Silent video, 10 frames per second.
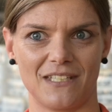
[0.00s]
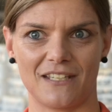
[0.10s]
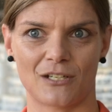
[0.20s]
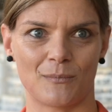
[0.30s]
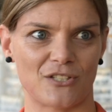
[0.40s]

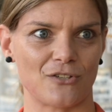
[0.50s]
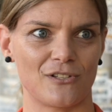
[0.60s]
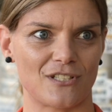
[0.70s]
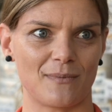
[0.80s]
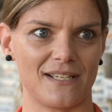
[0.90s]
economic
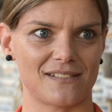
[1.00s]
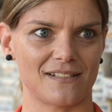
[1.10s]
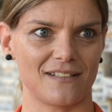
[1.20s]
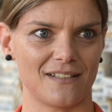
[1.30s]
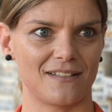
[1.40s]
geology,
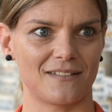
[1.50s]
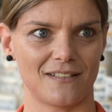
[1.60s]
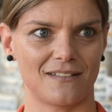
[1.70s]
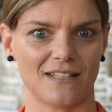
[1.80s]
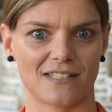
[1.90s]
basically,
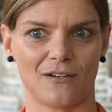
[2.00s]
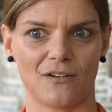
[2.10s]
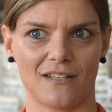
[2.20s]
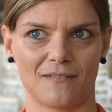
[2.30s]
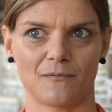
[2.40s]
and that's how I
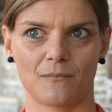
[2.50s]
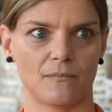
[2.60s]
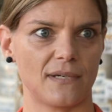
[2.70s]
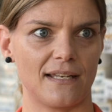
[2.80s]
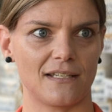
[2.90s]
then
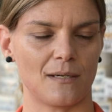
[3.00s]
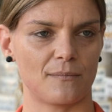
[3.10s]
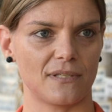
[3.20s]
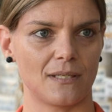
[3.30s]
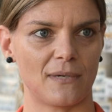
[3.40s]
ended
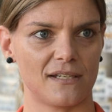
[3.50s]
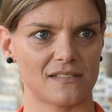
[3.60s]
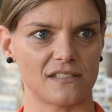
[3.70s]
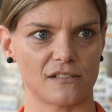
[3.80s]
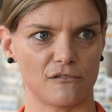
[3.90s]
up in the
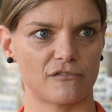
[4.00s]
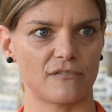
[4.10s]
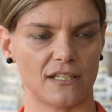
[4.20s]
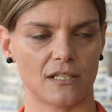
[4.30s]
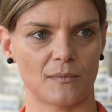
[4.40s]
Masters of
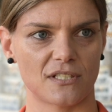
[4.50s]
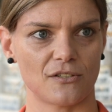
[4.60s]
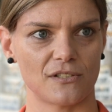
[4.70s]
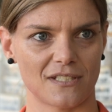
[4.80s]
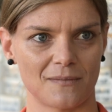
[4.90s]
Economic
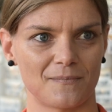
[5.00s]
Geology.